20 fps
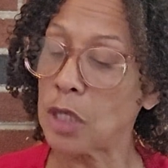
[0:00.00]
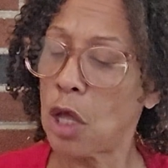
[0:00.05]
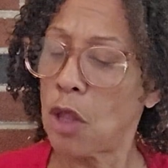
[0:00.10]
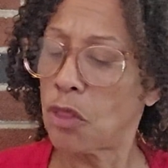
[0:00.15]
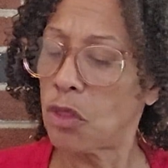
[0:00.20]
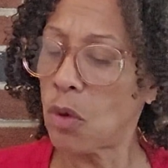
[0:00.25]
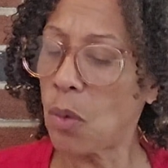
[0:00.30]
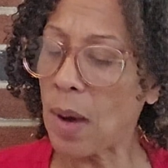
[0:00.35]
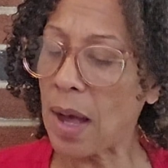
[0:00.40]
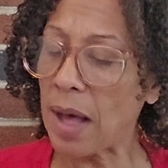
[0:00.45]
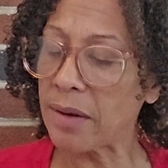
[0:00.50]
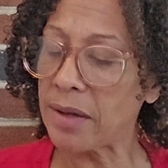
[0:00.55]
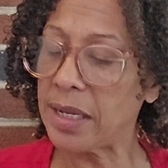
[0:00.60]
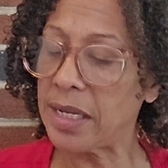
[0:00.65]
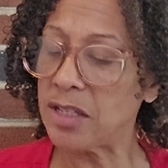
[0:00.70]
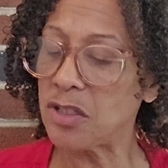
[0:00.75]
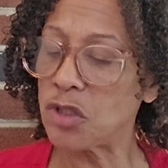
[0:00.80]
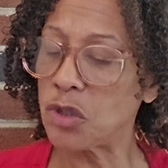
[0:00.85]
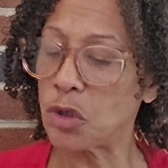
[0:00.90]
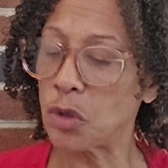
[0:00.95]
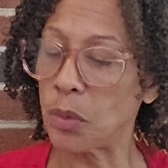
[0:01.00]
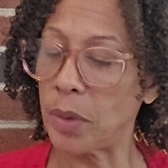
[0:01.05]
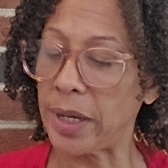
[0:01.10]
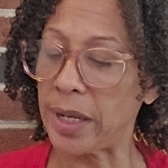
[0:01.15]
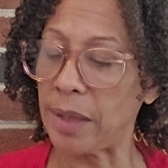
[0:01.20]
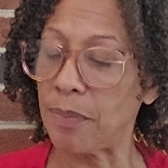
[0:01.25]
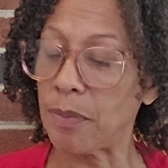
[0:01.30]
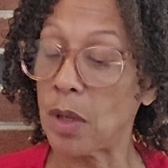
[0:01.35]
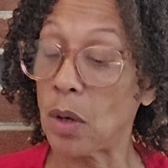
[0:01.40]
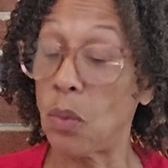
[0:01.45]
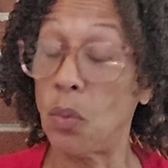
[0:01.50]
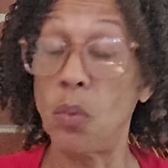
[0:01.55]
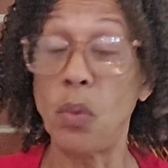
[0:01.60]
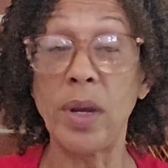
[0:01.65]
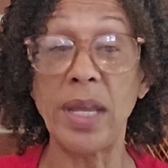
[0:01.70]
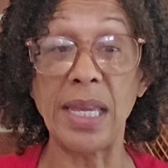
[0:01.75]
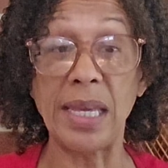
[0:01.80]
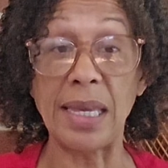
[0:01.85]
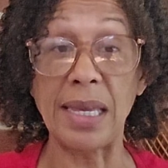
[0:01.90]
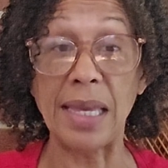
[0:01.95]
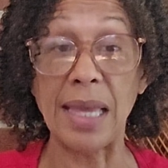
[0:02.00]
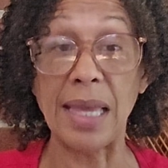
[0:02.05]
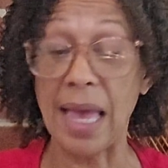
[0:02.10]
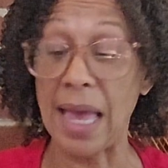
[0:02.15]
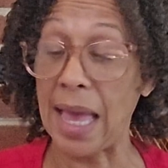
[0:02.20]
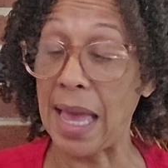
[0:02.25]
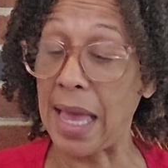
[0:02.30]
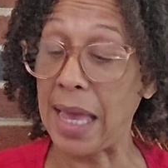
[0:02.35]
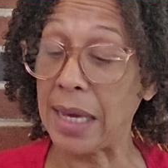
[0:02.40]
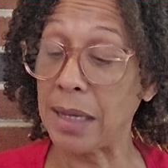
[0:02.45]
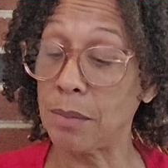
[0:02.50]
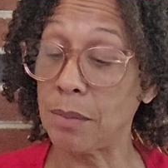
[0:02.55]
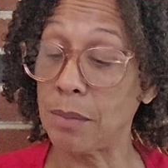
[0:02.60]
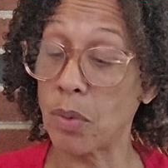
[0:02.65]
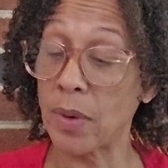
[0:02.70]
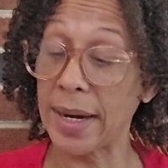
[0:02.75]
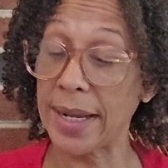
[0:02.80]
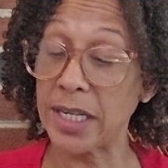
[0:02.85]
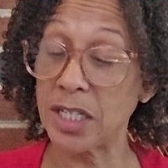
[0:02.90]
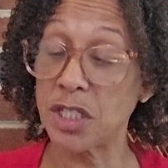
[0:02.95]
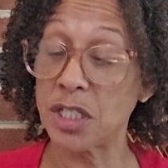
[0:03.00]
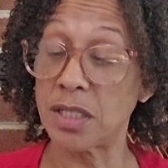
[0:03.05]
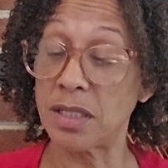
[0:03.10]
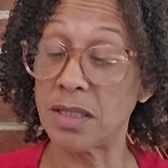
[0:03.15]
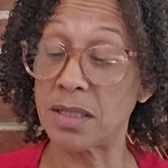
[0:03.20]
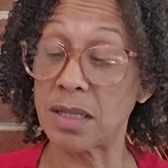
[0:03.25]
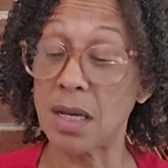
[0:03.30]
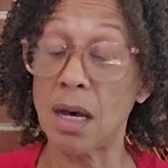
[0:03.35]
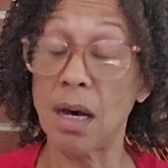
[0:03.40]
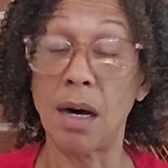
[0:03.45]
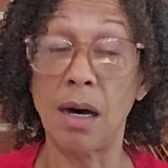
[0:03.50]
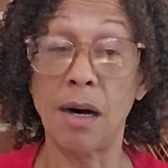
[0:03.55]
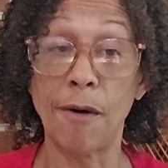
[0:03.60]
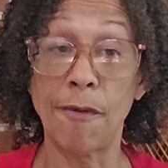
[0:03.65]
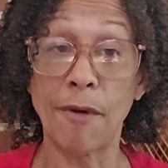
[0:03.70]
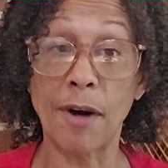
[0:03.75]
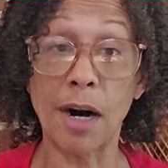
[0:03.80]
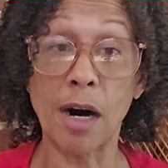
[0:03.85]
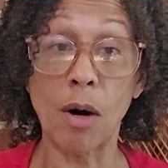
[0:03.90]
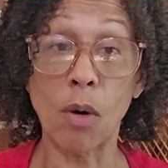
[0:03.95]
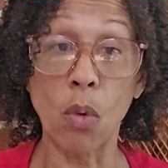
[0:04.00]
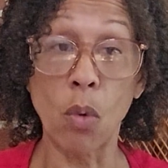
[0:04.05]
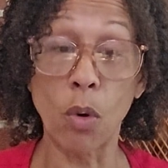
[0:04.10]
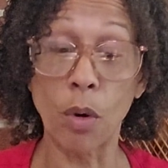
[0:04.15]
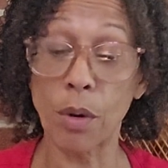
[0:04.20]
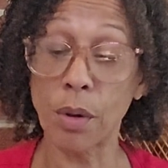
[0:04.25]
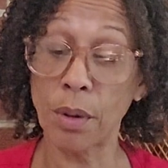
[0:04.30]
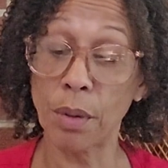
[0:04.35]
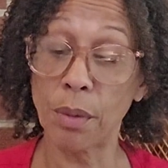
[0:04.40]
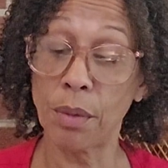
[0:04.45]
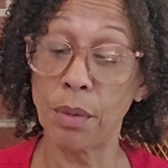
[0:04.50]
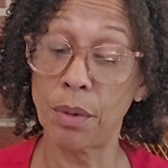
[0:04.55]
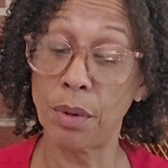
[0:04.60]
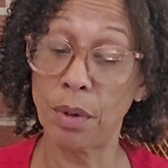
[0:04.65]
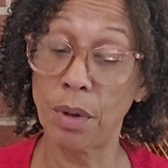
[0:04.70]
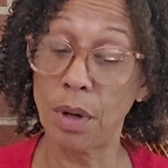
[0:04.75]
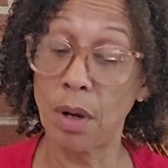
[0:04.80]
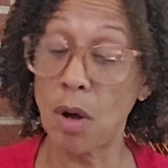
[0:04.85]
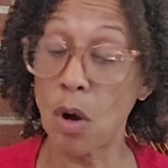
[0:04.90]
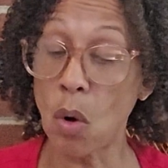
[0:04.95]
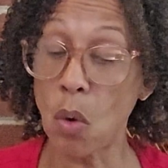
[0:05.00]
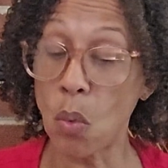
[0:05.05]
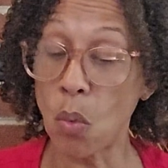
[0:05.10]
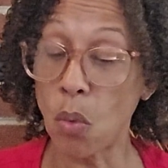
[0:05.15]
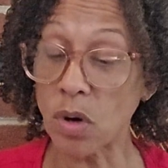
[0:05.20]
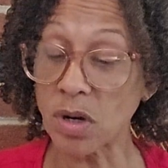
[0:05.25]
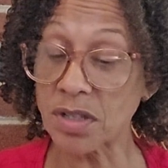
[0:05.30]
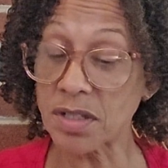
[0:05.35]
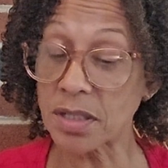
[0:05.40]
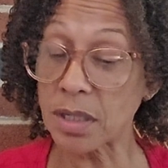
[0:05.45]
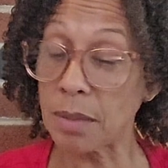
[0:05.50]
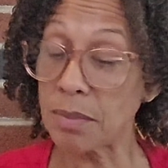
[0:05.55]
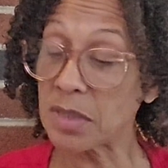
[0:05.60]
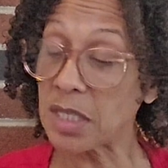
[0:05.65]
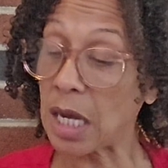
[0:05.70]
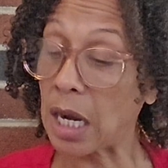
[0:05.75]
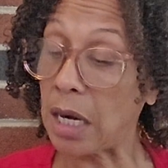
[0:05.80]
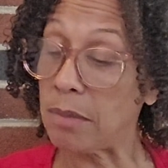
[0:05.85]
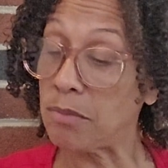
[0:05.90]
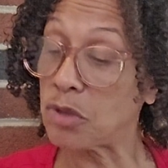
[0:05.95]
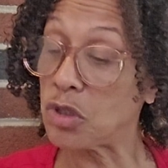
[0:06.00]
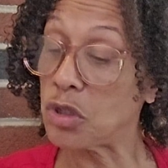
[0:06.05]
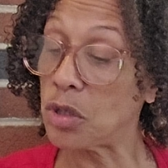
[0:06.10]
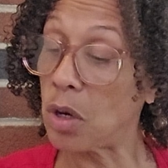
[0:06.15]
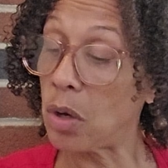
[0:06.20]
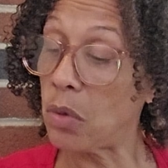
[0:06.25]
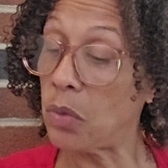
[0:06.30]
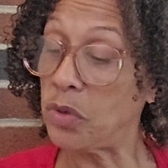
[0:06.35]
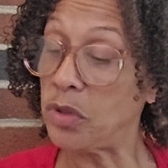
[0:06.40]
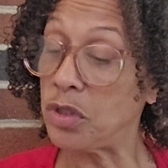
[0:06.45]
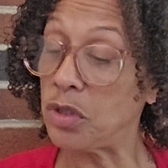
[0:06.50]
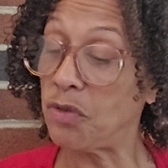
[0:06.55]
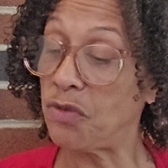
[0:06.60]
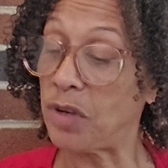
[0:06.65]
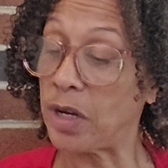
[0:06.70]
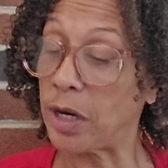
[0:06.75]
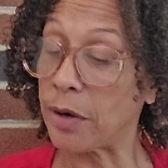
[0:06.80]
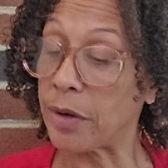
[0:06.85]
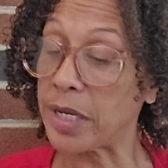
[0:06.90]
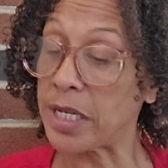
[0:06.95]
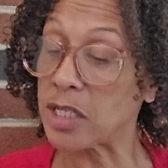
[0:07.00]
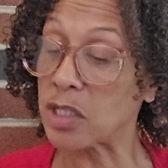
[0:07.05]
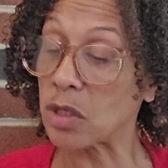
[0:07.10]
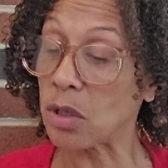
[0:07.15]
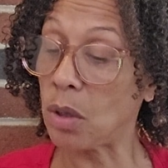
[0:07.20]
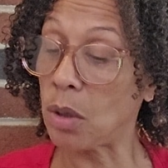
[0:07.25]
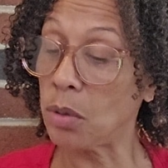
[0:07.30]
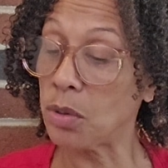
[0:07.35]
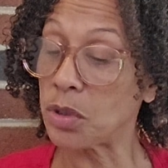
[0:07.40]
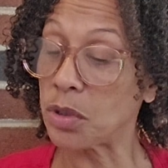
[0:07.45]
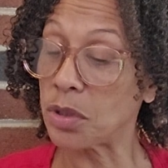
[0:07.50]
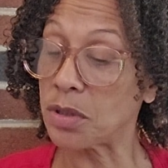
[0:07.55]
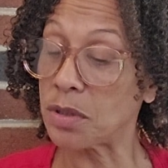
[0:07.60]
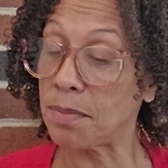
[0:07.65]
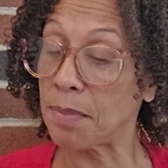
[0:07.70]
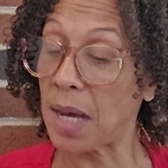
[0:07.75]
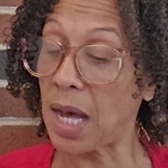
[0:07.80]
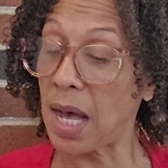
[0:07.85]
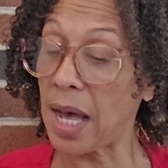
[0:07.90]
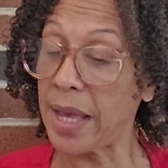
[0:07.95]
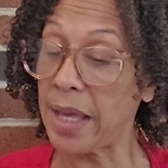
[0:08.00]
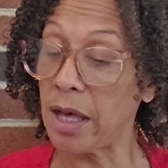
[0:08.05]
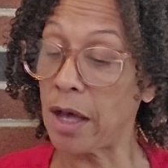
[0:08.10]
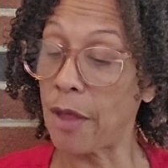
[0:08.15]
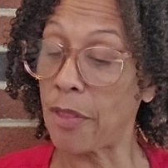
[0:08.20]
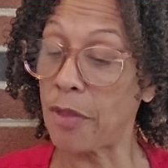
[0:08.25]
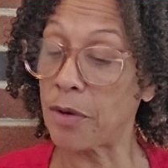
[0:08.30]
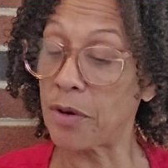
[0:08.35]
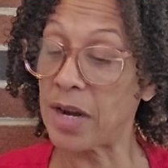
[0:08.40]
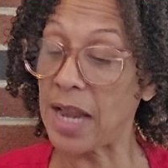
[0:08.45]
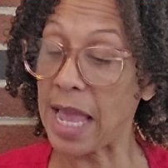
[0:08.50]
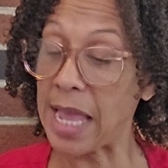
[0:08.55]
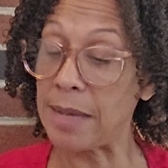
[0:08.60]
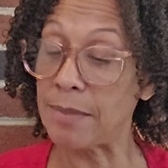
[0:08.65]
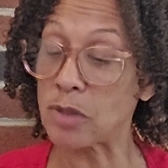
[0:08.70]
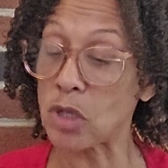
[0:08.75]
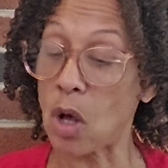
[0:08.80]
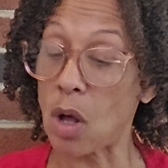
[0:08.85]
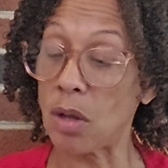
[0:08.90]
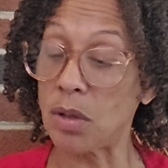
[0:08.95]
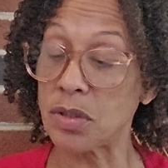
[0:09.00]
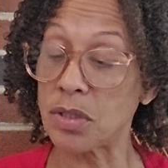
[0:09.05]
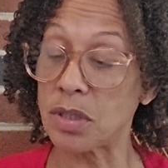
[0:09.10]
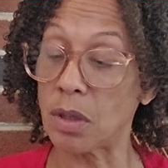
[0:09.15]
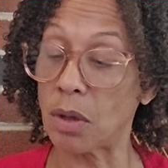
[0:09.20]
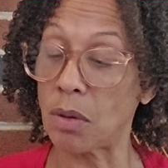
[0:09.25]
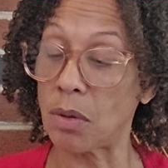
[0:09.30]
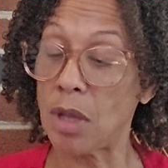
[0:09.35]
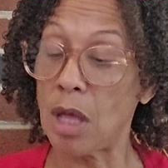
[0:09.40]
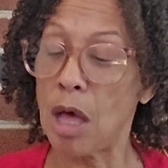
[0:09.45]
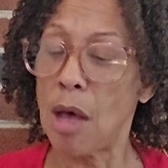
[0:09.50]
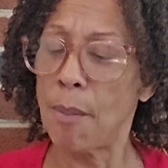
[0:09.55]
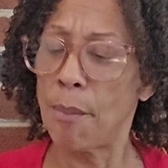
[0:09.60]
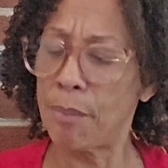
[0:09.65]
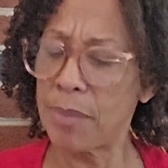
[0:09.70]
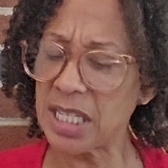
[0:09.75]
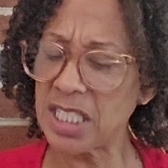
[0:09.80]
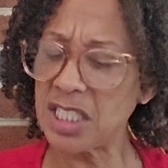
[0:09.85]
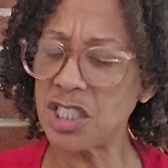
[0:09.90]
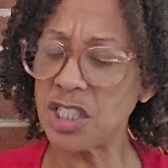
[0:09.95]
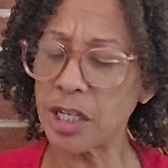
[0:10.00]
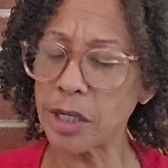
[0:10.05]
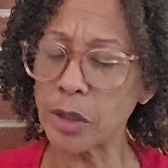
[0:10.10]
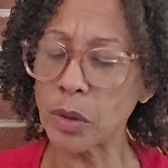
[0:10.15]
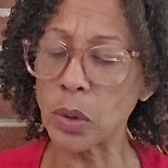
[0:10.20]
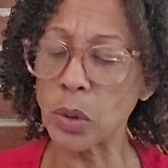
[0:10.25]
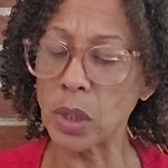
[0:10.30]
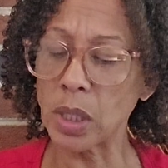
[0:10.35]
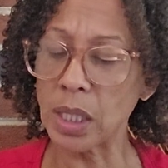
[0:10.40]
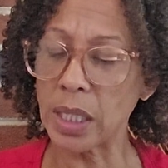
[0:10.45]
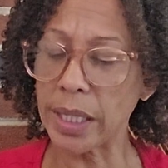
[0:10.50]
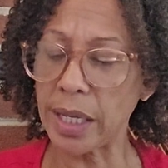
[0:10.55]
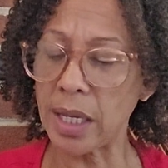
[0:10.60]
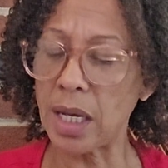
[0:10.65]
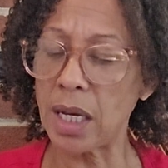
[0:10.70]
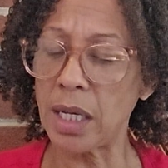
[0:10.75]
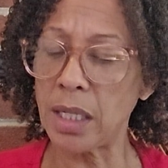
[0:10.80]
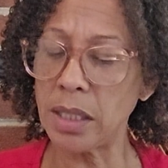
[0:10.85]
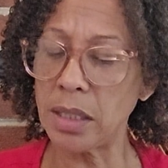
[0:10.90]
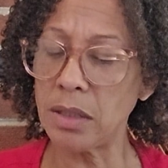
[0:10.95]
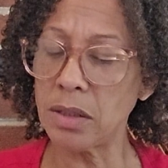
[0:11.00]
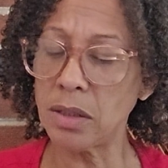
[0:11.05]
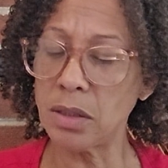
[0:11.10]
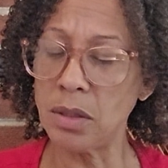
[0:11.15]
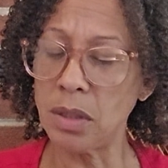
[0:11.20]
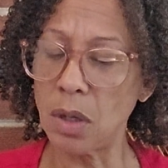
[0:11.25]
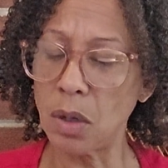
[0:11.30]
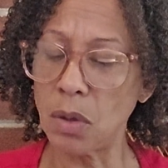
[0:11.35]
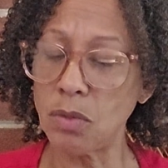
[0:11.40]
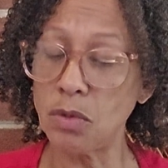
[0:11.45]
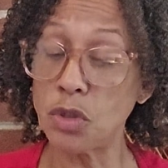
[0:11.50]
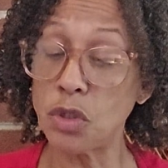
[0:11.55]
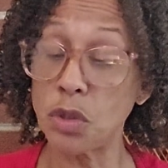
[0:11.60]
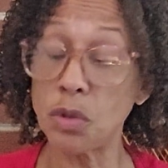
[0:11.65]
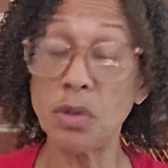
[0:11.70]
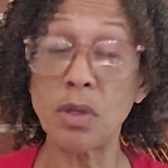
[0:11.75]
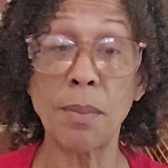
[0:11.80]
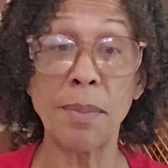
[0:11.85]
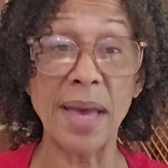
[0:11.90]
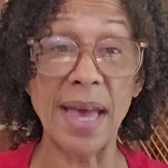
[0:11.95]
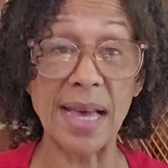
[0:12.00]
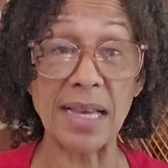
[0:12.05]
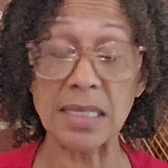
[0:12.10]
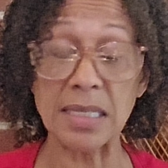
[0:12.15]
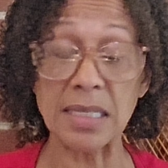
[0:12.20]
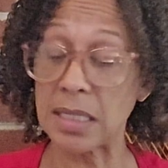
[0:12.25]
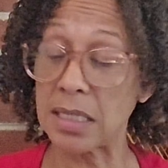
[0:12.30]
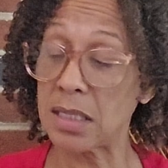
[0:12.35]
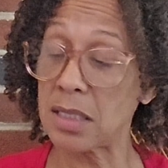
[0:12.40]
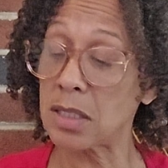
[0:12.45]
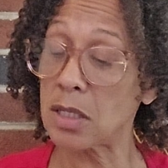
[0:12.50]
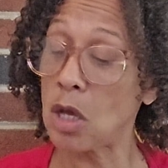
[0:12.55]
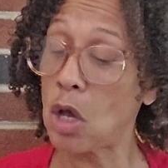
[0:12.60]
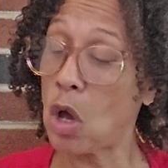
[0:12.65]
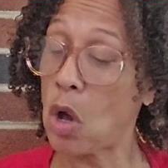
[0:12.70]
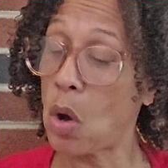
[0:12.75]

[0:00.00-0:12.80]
Throughout history, we and branches of our order were sometimes known to various cultures by other names also, but generally unknown to the masses.